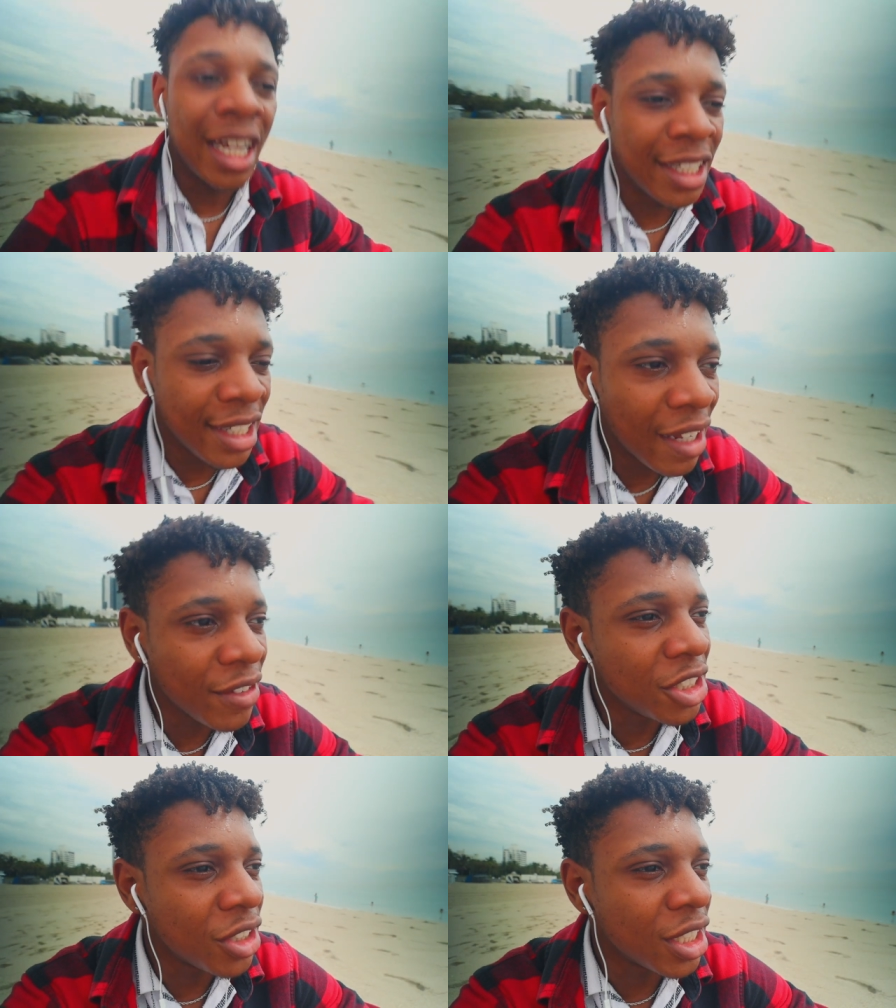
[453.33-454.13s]
I didn't have
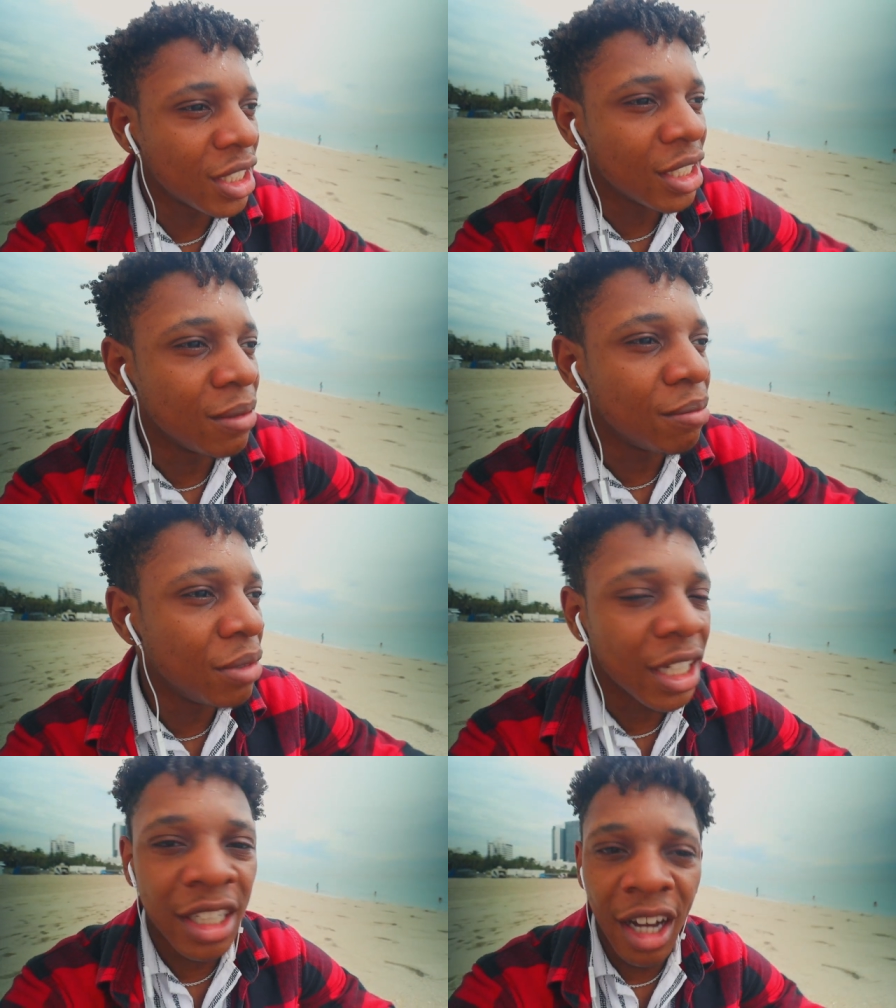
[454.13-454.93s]
an interest in
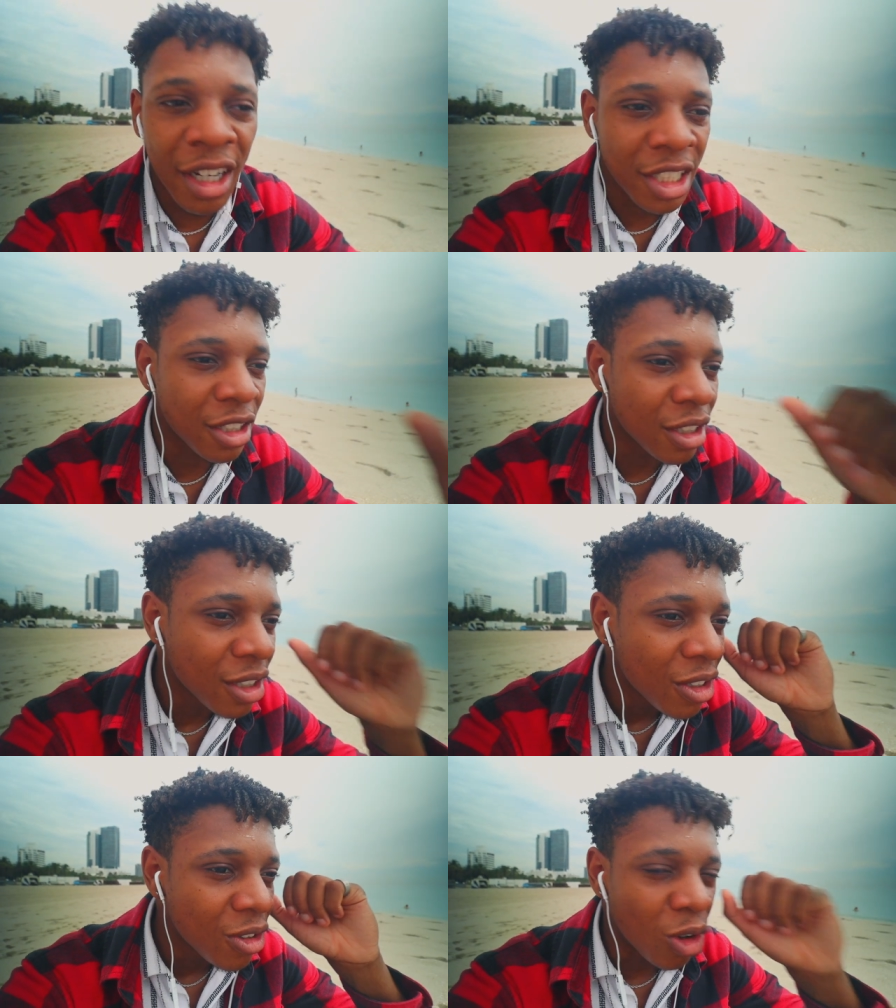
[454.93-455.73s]
being a doctor
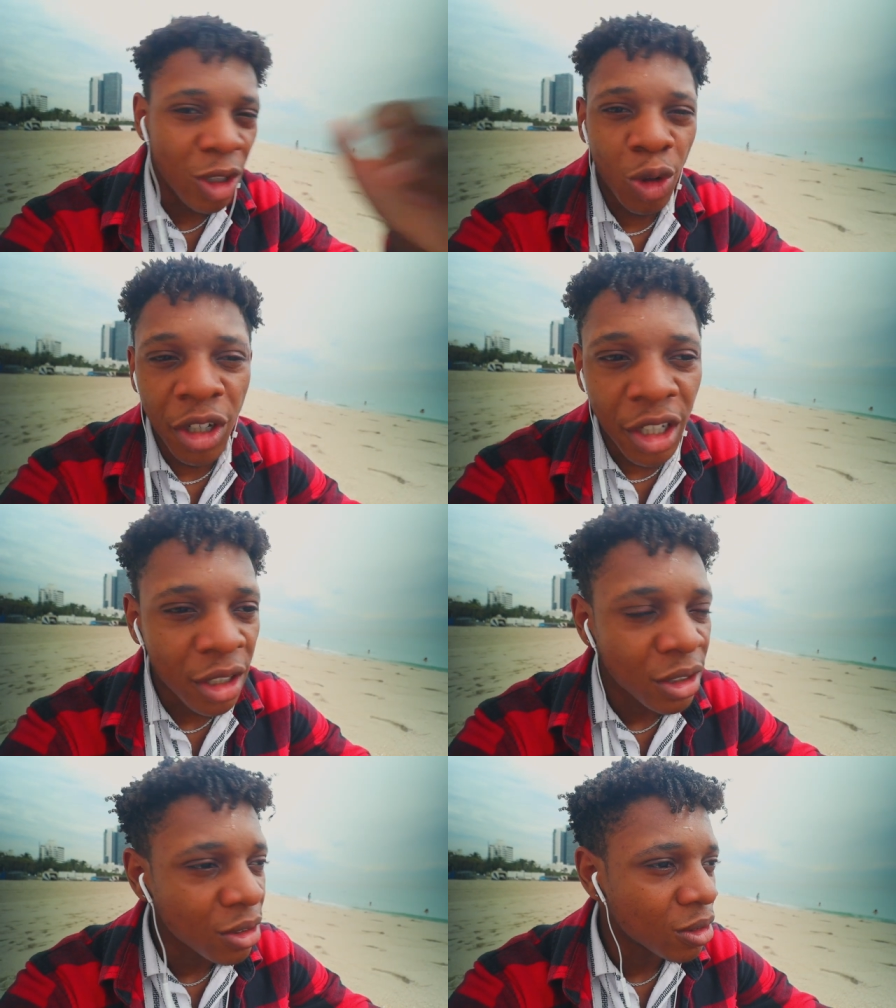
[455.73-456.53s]
or a lawyer
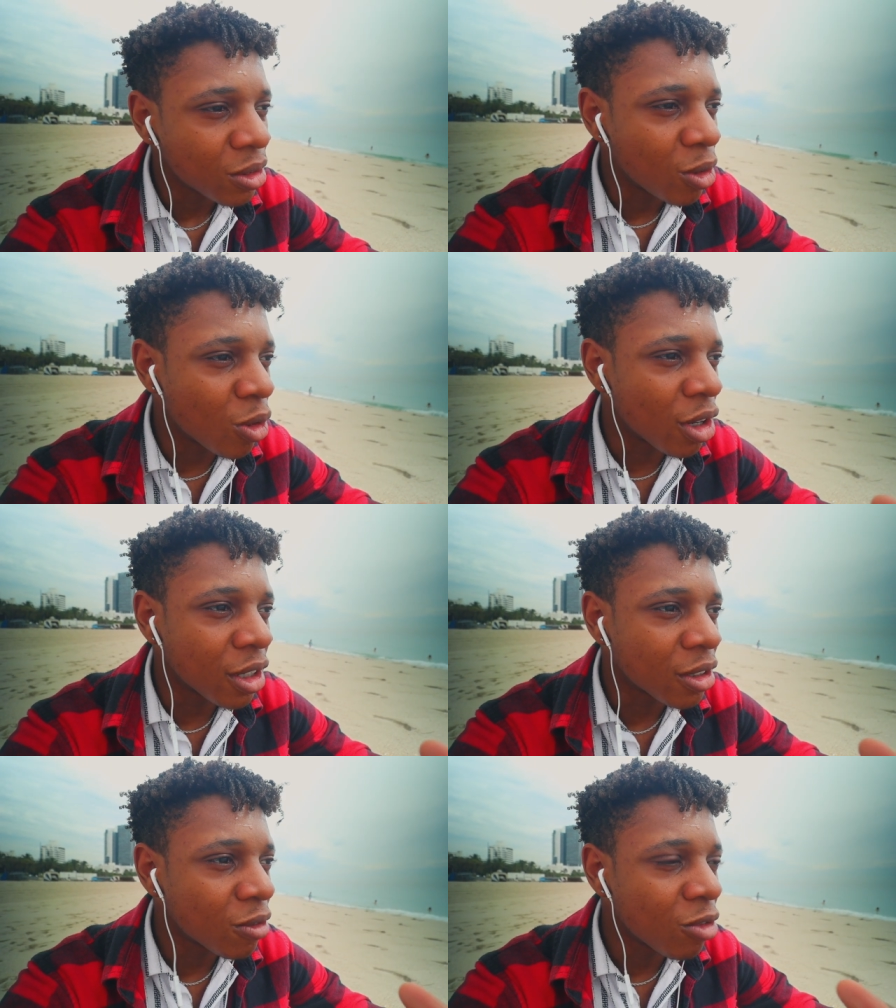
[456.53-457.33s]
or
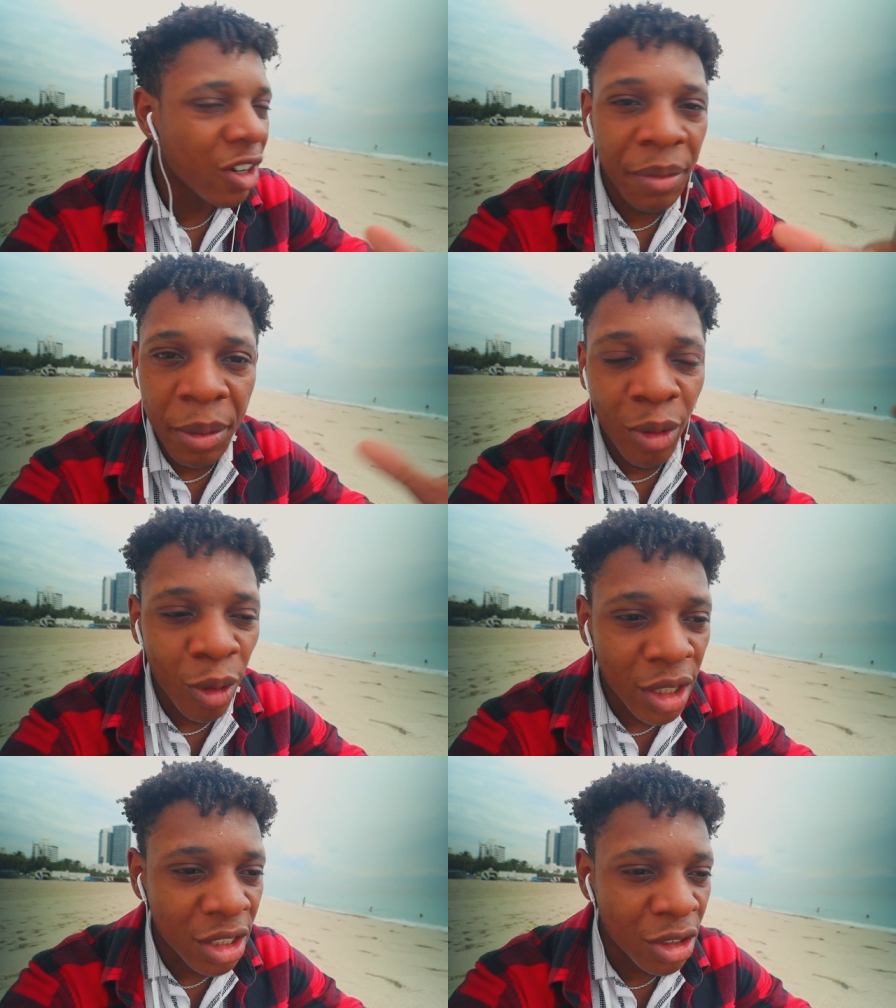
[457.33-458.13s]
whatever people
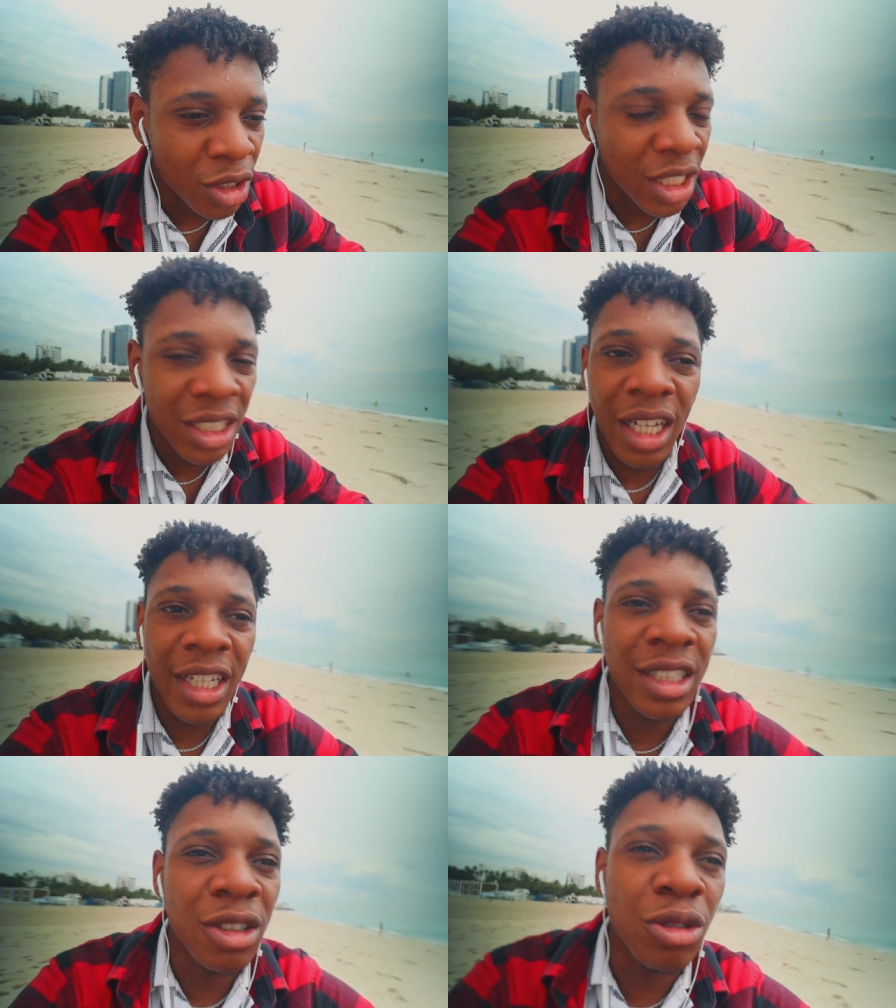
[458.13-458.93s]
want to do these
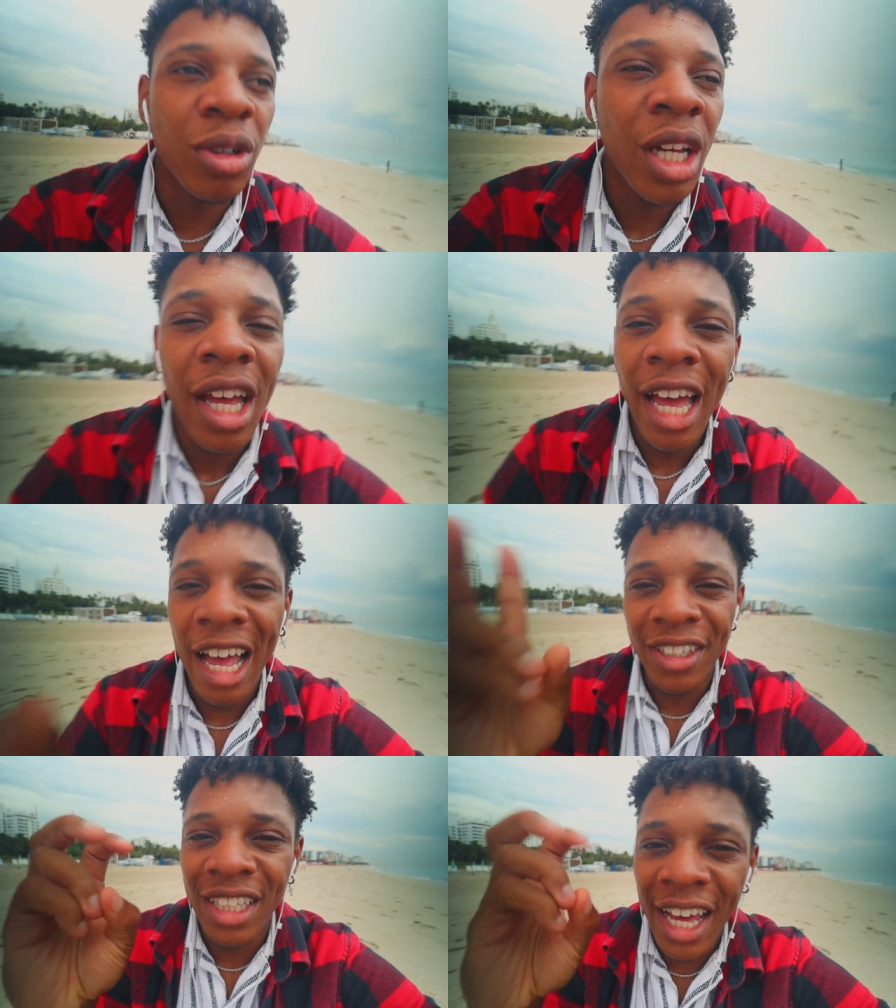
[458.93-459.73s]
days to
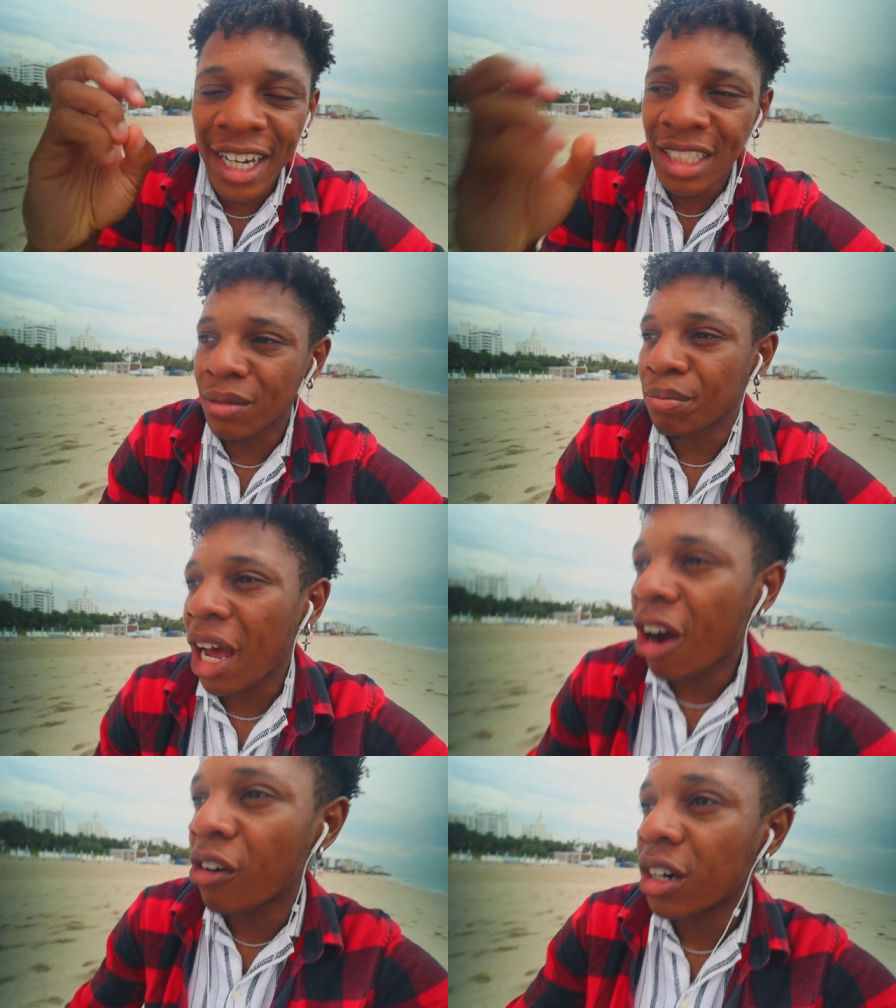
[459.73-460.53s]
have status and
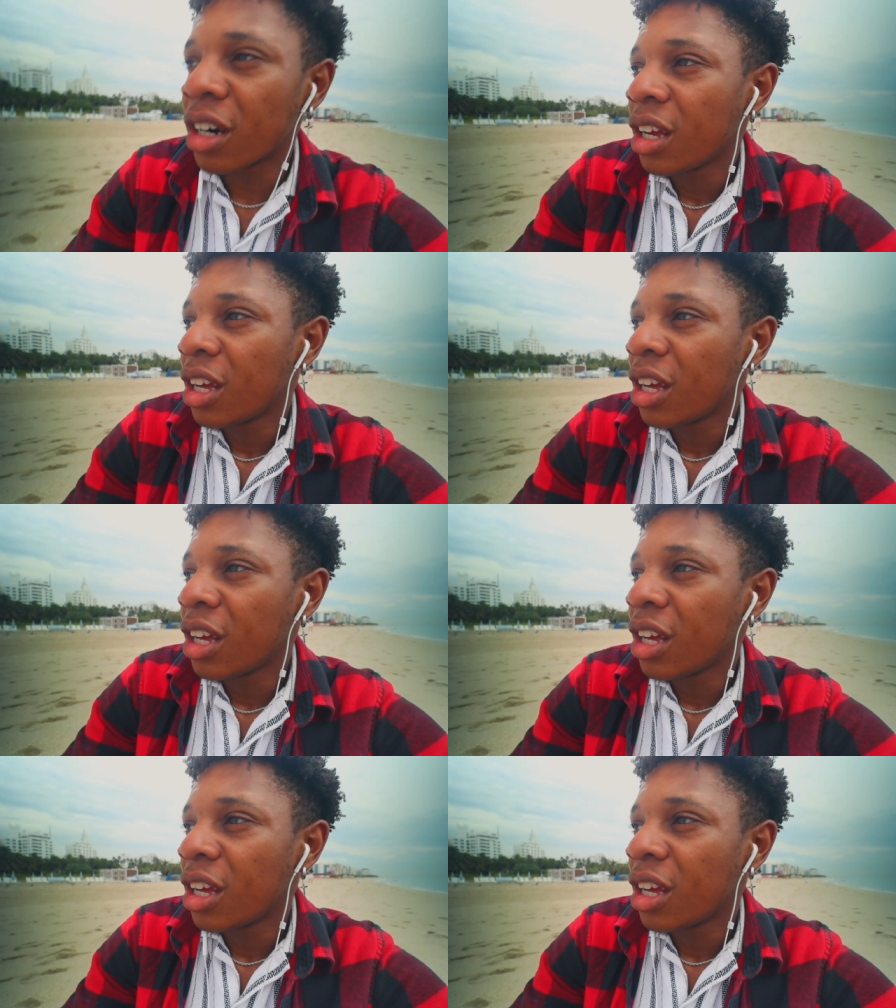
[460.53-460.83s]
power.